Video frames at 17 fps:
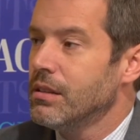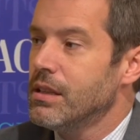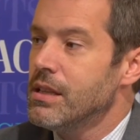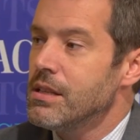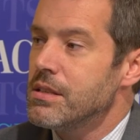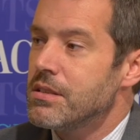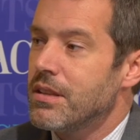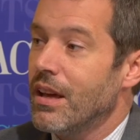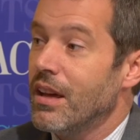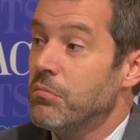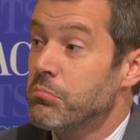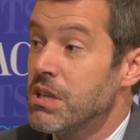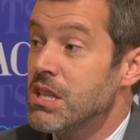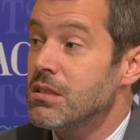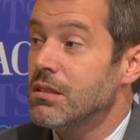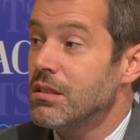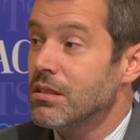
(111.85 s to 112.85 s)
is
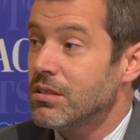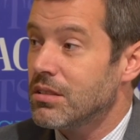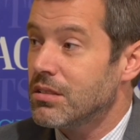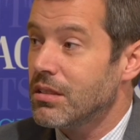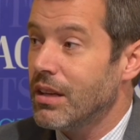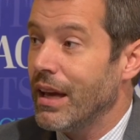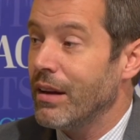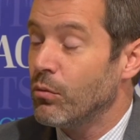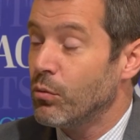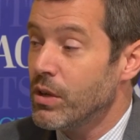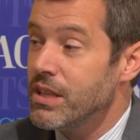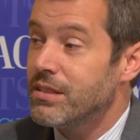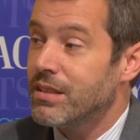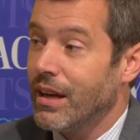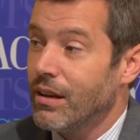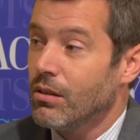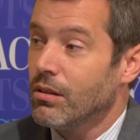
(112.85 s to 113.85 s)
that business at
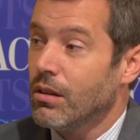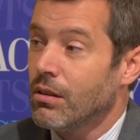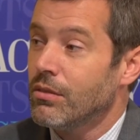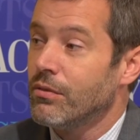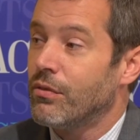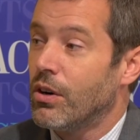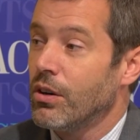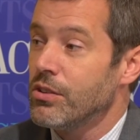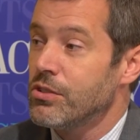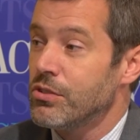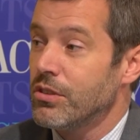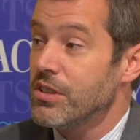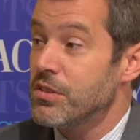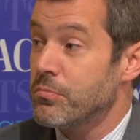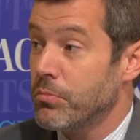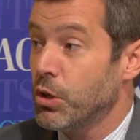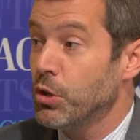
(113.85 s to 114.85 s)
retail on
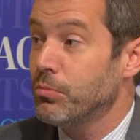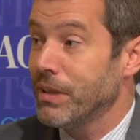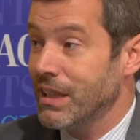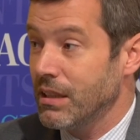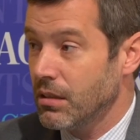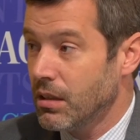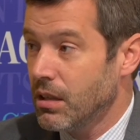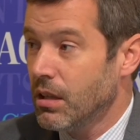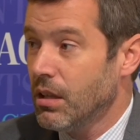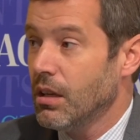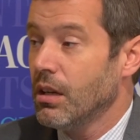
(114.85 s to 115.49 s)
furniture is booming.